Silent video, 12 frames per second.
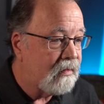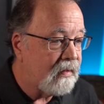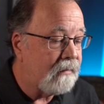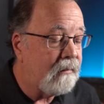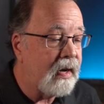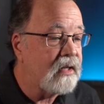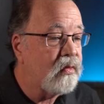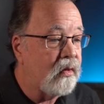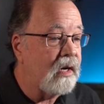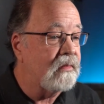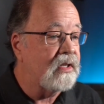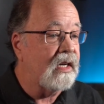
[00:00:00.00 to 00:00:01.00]
that makes
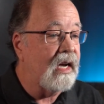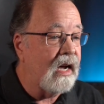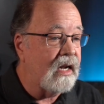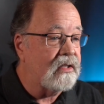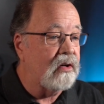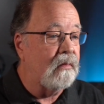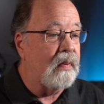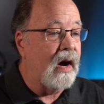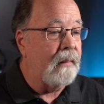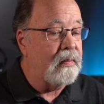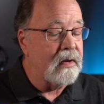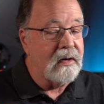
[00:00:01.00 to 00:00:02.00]
Williamson County so
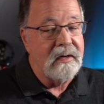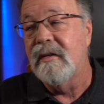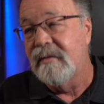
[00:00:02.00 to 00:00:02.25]
popular.